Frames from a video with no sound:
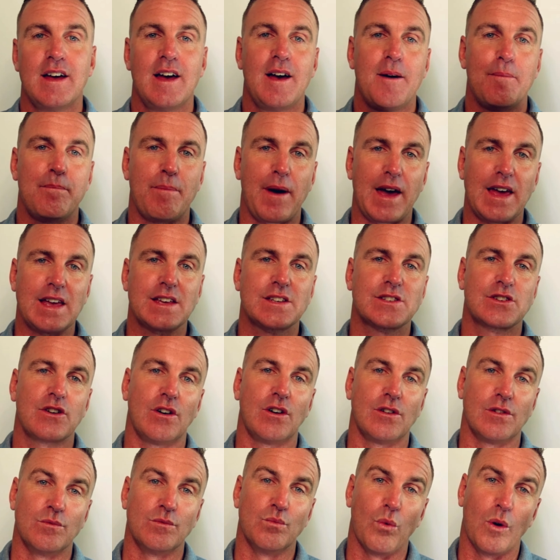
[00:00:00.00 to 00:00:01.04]
based
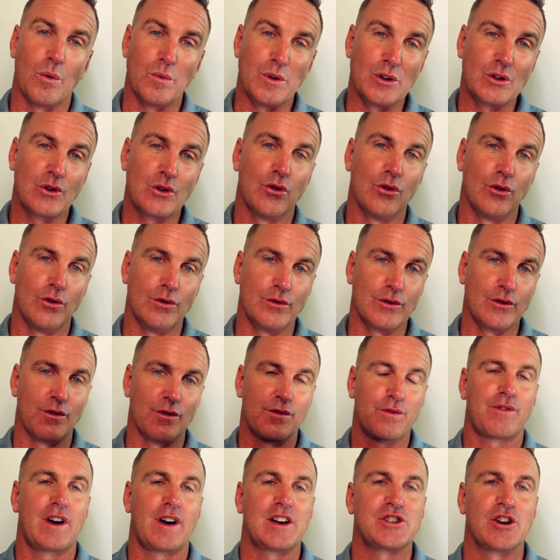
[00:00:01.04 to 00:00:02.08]
on what we call your
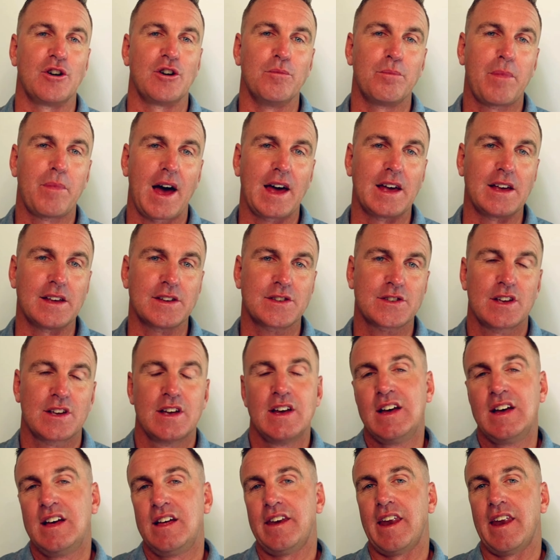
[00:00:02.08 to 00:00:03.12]
threshold pace.
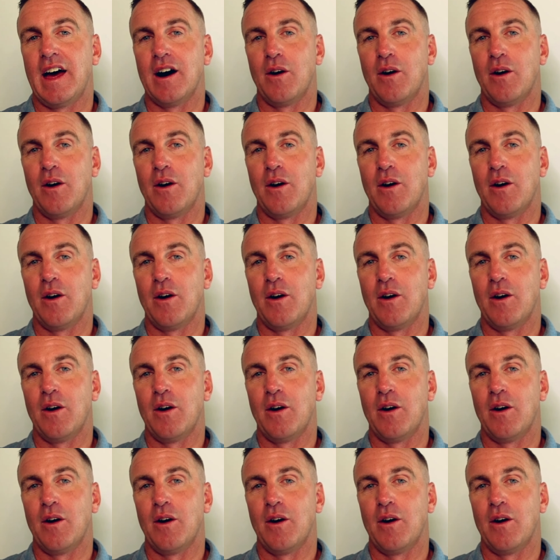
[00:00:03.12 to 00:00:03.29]
Now,